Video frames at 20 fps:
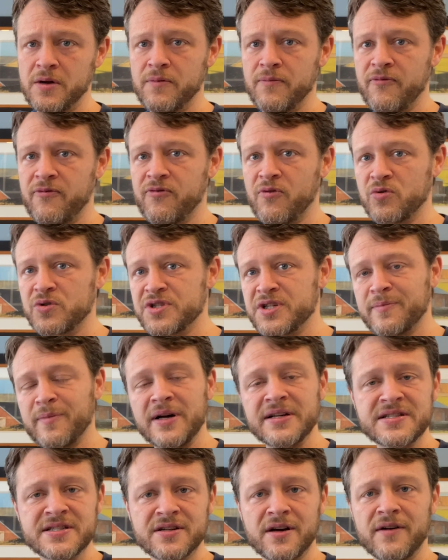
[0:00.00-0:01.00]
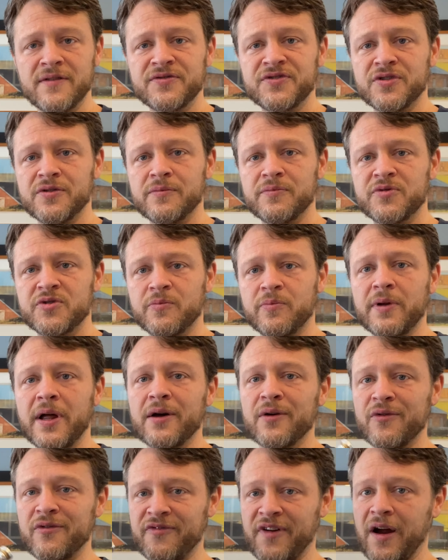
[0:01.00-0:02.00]
forcing myself to play
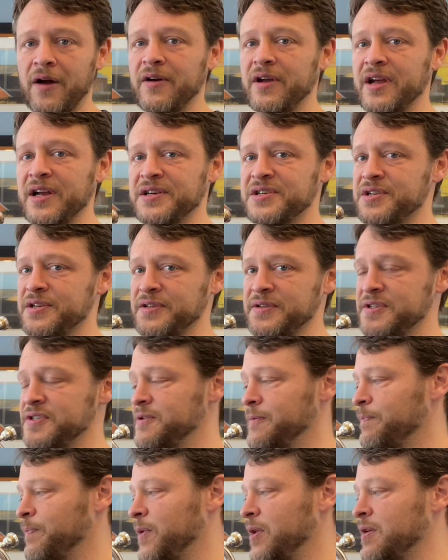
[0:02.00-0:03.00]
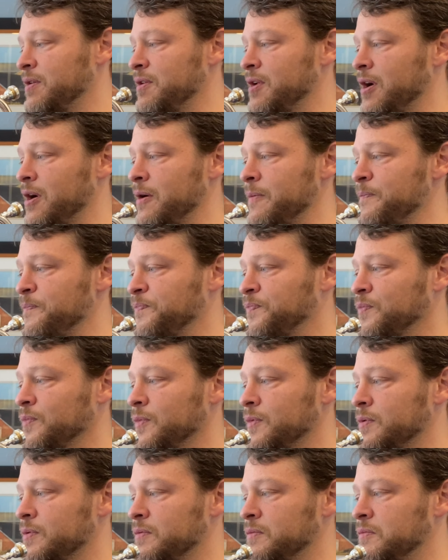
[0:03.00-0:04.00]
with variations in
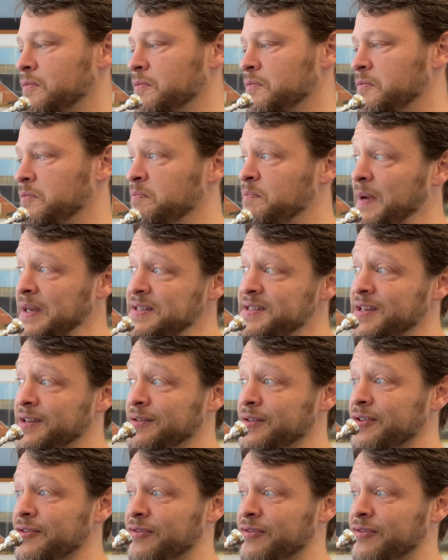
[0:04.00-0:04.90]
basically